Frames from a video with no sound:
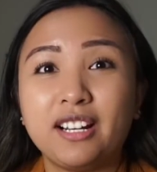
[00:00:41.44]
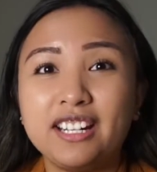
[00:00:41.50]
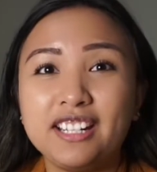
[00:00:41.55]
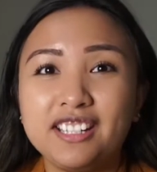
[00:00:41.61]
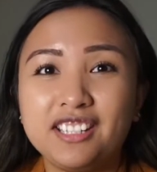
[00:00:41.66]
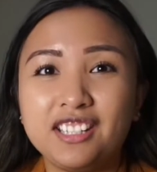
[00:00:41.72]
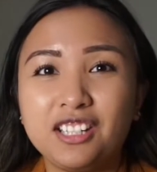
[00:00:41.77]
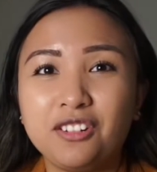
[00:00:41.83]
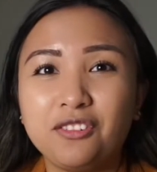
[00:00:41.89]

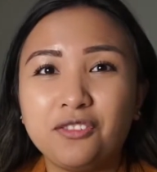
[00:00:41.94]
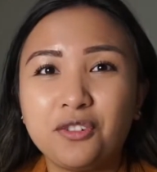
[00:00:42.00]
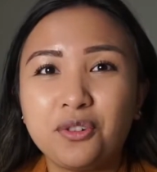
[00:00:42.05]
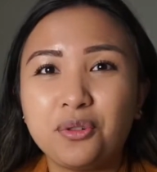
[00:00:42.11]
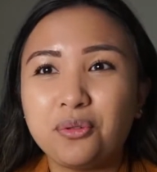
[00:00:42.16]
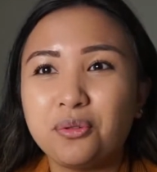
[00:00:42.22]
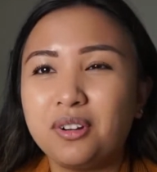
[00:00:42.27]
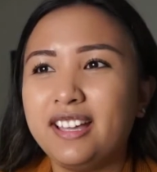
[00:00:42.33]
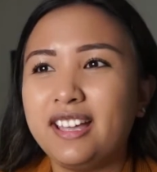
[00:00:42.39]

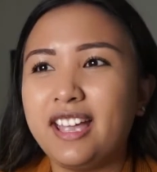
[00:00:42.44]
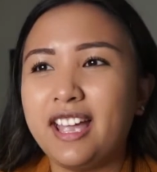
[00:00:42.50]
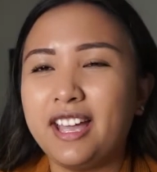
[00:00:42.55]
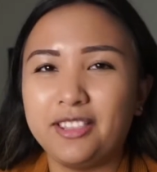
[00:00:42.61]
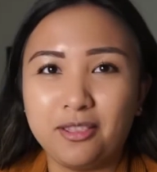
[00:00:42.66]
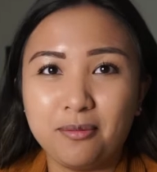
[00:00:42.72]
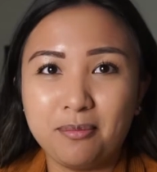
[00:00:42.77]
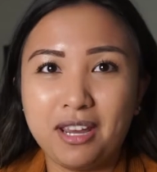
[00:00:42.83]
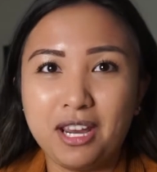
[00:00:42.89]
Shifu,
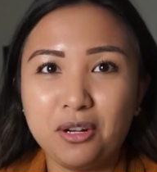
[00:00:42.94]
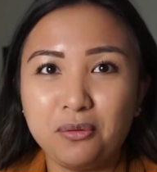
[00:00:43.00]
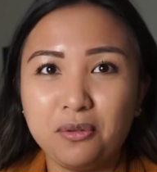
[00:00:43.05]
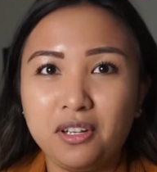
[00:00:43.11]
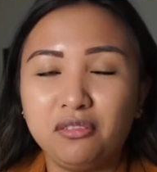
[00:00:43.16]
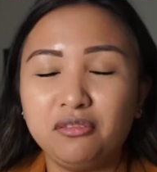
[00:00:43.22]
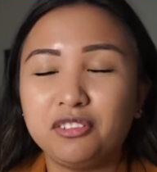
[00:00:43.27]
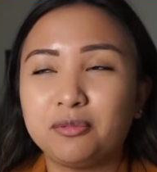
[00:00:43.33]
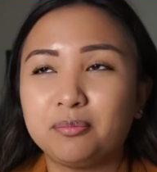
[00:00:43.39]
and the main
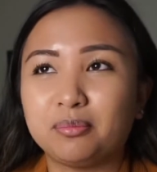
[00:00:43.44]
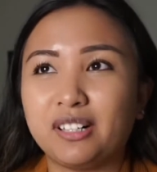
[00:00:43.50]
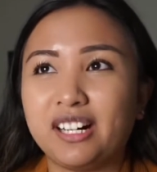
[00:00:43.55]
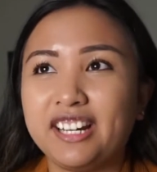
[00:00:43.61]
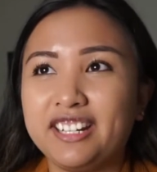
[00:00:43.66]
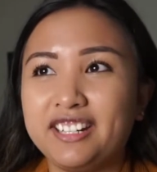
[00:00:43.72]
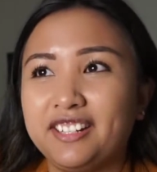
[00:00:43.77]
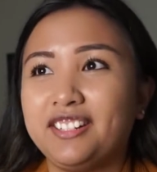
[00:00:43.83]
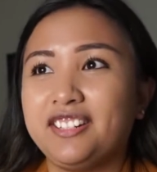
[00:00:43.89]
one was
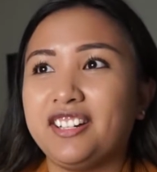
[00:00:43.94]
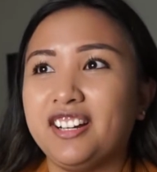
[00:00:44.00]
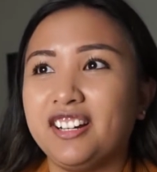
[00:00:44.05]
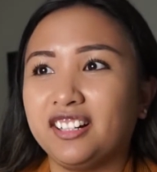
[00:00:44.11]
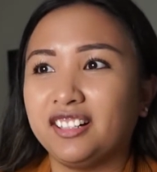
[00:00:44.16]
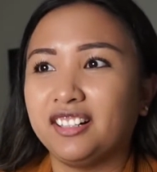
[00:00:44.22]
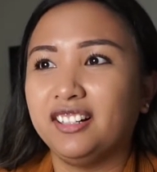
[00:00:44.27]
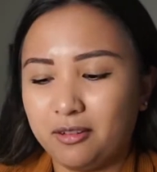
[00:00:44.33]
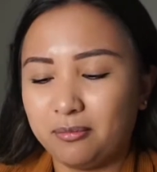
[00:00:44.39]
Brian
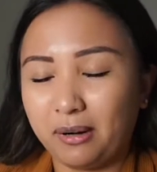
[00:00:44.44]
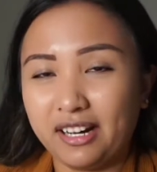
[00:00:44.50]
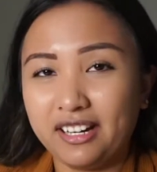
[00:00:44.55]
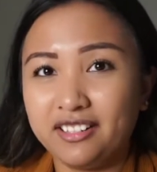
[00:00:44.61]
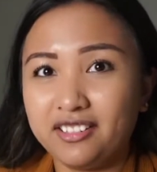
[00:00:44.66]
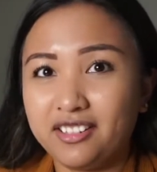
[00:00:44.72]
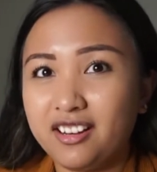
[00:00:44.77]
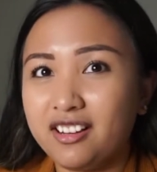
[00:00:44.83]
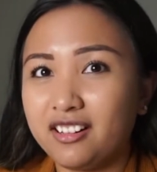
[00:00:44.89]
Jung.
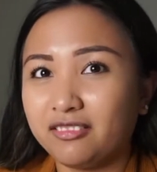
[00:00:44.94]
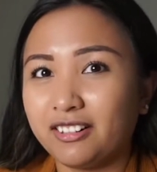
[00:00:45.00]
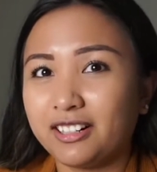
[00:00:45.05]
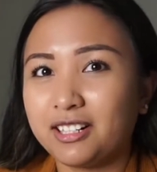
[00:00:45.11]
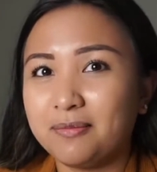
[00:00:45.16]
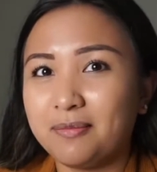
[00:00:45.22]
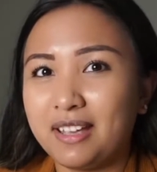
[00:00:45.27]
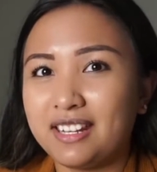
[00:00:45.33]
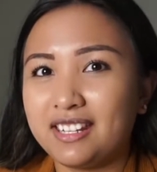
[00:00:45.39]
Brian Jung
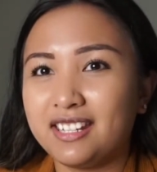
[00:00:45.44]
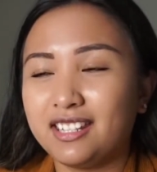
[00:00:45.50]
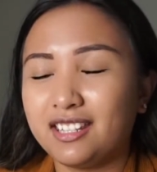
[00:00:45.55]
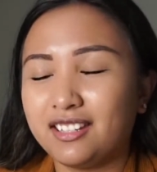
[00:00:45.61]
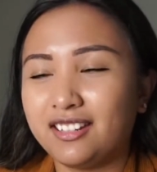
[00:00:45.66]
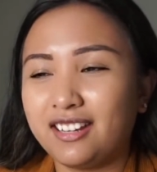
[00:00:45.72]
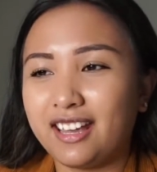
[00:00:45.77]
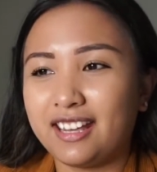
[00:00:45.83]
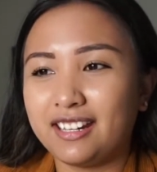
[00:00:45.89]
recommended
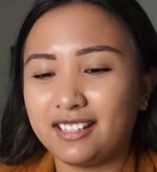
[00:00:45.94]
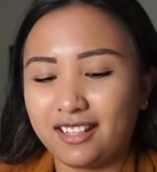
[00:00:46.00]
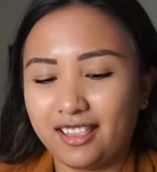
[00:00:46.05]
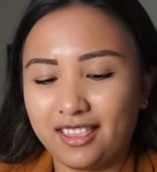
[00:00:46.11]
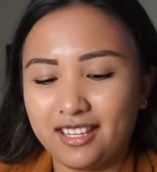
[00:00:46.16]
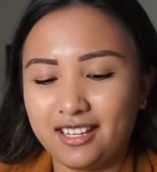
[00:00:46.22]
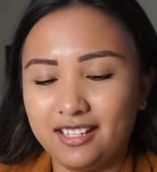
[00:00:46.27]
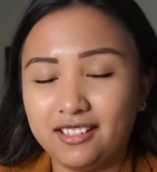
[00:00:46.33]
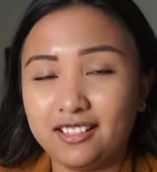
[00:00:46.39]
to get
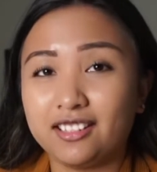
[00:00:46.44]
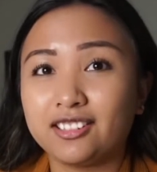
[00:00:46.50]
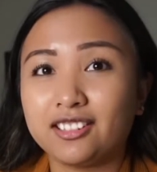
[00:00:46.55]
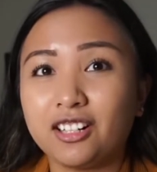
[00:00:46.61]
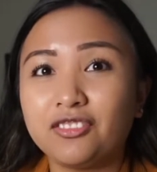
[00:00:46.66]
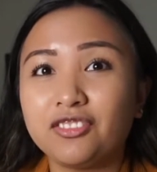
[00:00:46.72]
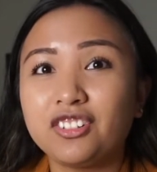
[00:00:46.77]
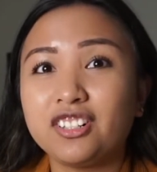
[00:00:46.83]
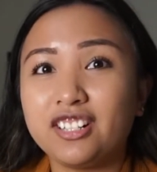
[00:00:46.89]
the
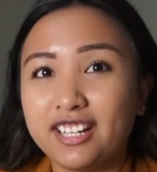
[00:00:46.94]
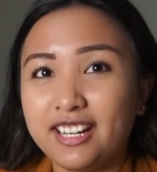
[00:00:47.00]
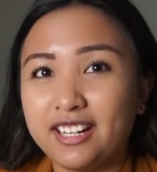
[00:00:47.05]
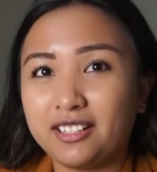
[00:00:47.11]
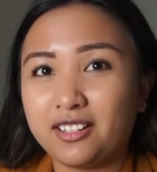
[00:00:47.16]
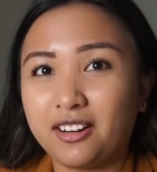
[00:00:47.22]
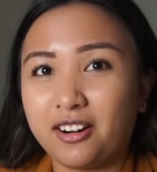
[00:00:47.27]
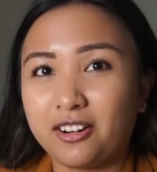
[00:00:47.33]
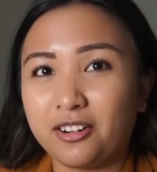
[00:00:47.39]
Discover
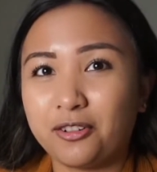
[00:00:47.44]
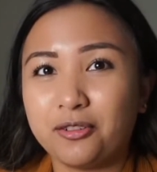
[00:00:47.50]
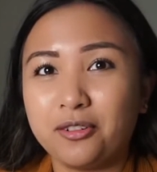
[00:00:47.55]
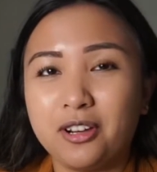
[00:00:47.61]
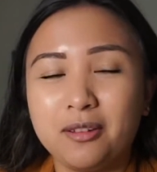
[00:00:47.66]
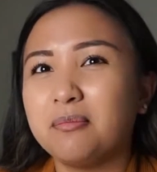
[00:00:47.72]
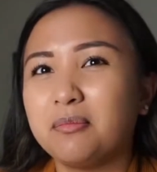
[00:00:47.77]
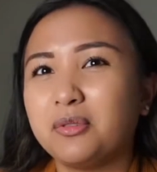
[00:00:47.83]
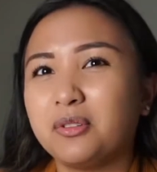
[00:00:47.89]
It card,
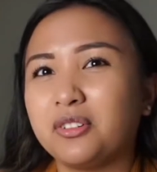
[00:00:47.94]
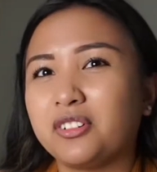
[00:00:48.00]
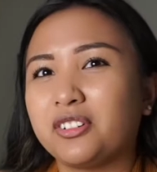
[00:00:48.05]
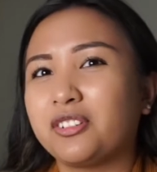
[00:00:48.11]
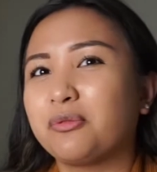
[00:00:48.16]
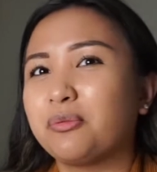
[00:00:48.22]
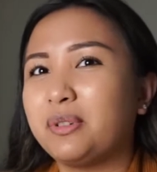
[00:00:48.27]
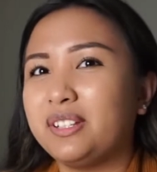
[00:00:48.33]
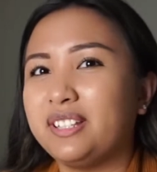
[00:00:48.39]

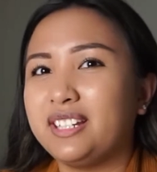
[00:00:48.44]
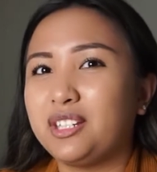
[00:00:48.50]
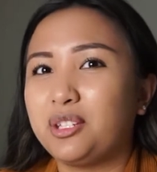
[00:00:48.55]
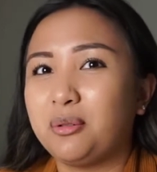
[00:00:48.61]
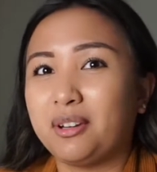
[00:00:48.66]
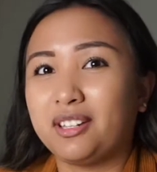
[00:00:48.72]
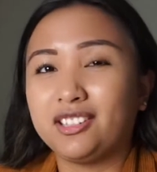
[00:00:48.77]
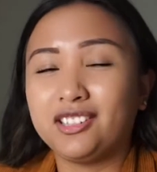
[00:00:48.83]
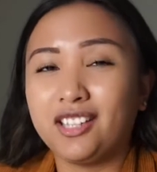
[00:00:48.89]
more willing
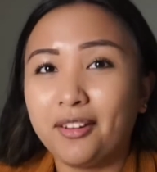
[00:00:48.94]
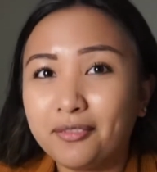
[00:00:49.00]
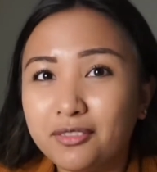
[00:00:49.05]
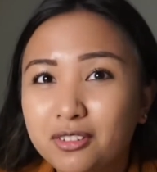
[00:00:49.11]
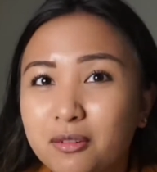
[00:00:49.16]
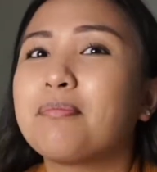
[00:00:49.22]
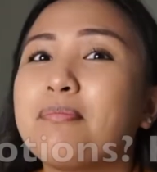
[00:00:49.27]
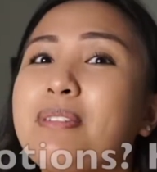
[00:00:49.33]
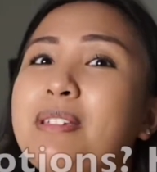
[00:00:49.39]
to accept
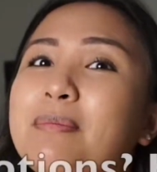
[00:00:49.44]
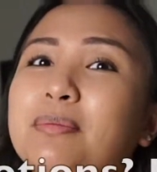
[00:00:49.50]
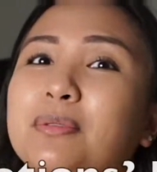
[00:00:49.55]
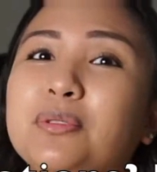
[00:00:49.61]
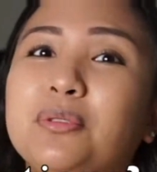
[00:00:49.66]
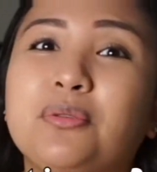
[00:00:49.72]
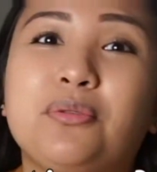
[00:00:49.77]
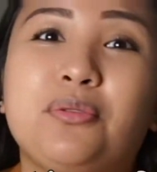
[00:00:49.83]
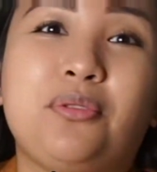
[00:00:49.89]
people
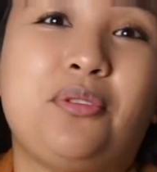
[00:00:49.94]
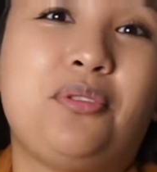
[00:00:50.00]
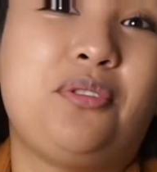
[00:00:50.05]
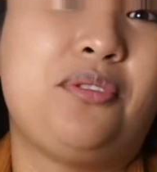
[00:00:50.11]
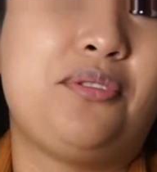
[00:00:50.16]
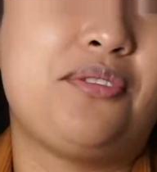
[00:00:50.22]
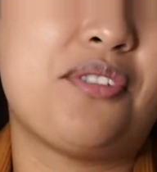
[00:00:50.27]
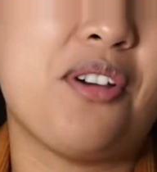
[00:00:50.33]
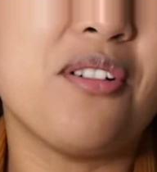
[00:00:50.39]
who
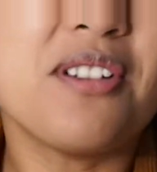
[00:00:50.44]
don't